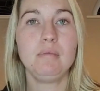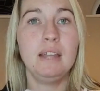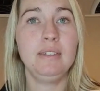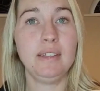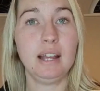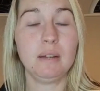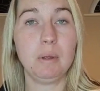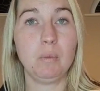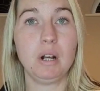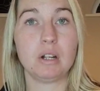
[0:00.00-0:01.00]
And then that can be
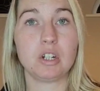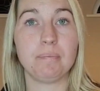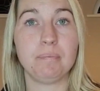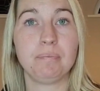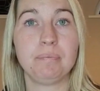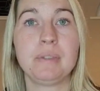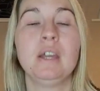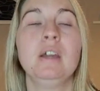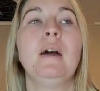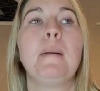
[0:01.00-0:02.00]
worked on.
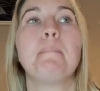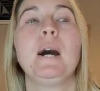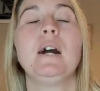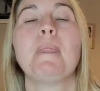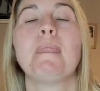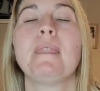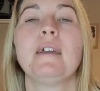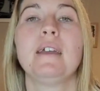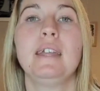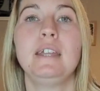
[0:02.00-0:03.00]
But
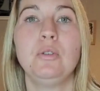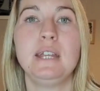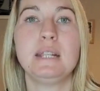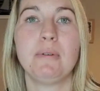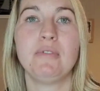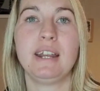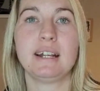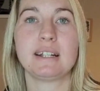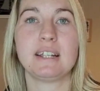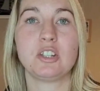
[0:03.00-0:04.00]
you need to prevent
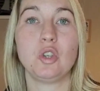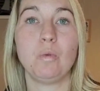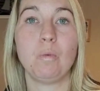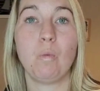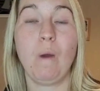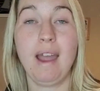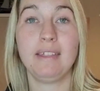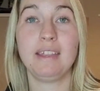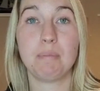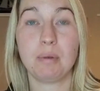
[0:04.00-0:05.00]
access to where
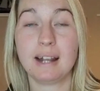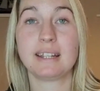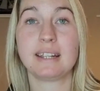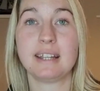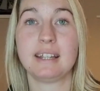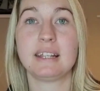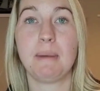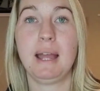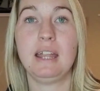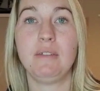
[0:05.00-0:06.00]
they're practicing this
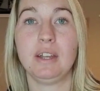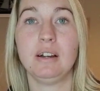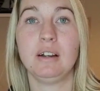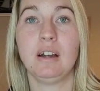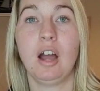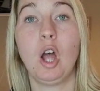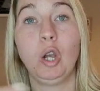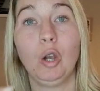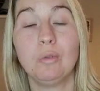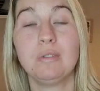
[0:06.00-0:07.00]
behaviour
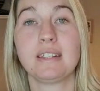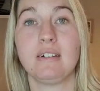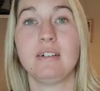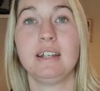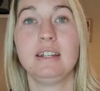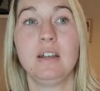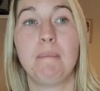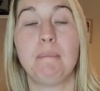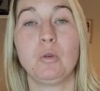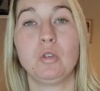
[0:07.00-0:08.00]
alongside
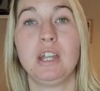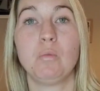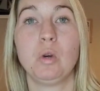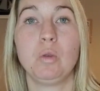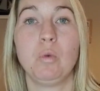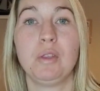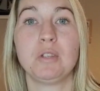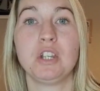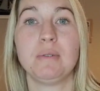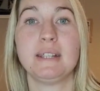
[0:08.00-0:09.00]
building in what you want them
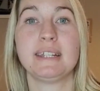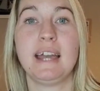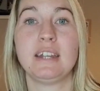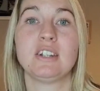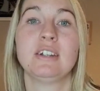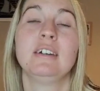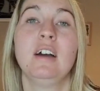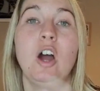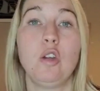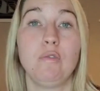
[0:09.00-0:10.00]
to do instead
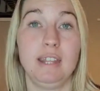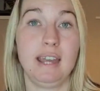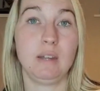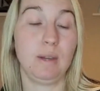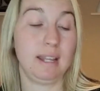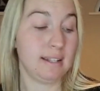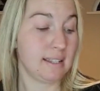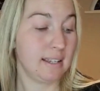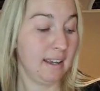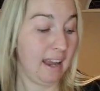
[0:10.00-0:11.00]
over the 8
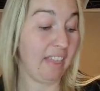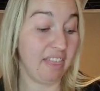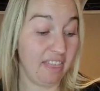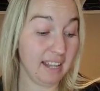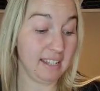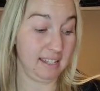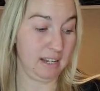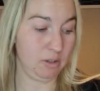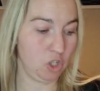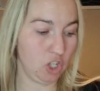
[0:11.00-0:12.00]
weeks. And that is how
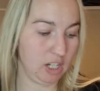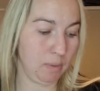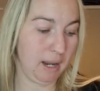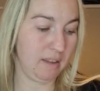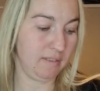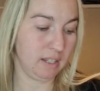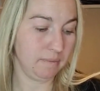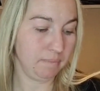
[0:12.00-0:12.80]
you change behaviour.